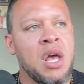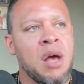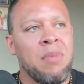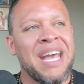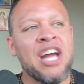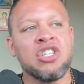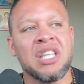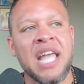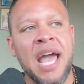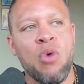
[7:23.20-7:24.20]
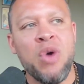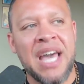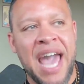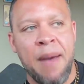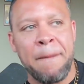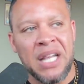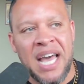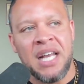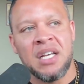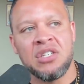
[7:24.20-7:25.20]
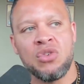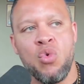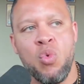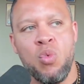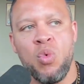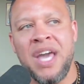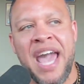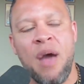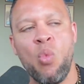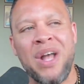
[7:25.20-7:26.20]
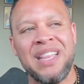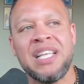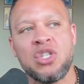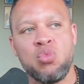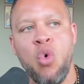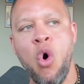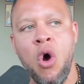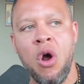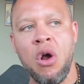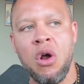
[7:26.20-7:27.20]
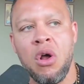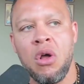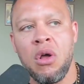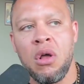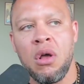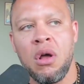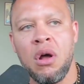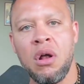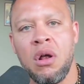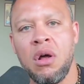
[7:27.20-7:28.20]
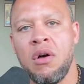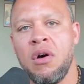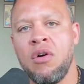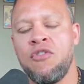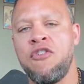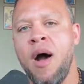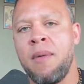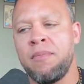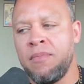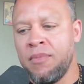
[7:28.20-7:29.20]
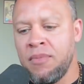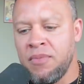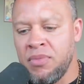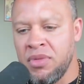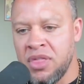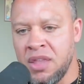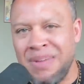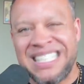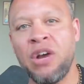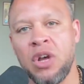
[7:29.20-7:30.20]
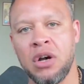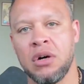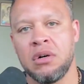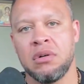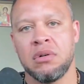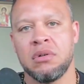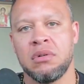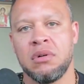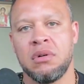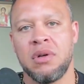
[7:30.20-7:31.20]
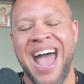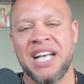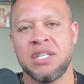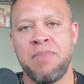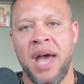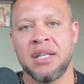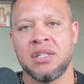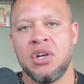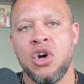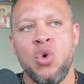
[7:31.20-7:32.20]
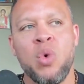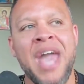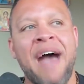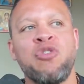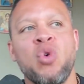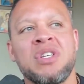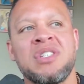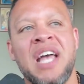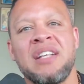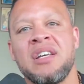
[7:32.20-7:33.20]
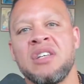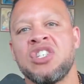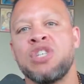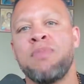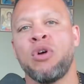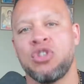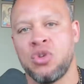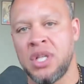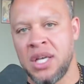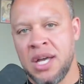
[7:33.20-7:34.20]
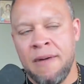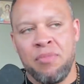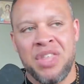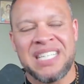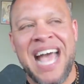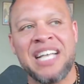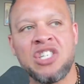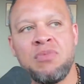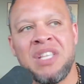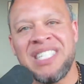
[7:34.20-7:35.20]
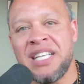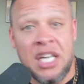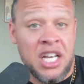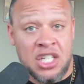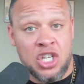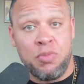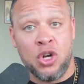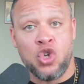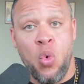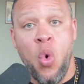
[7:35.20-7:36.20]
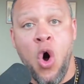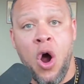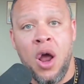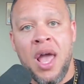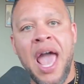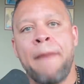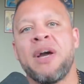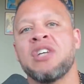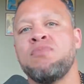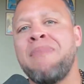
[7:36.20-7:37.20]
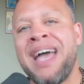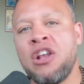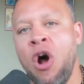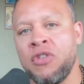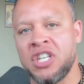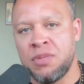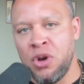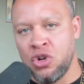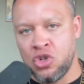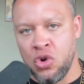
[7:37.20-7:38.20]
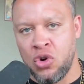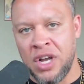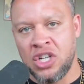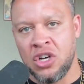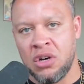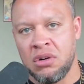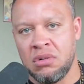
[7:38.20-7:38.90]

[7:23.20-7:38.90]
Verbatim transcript: But here's the thing we can't play this, we can't win this war from the material aspect. We have to ascend spiritually. This has to this is it is a spiritual war. And because men are the spiritual creature,